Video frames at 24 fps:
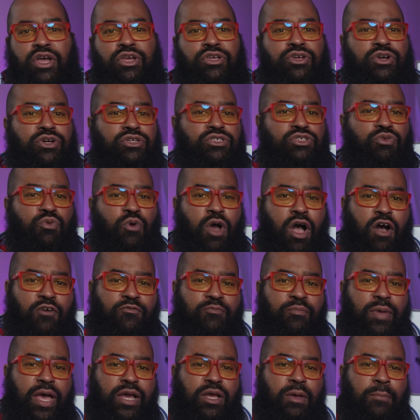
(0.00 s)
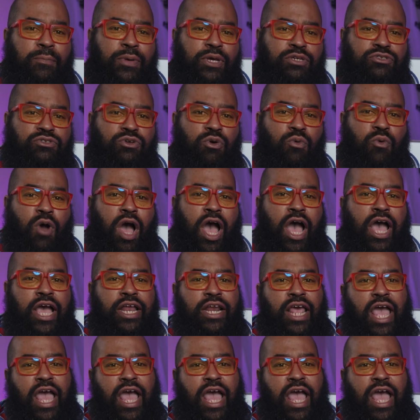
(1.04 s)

your 12 megapixel wide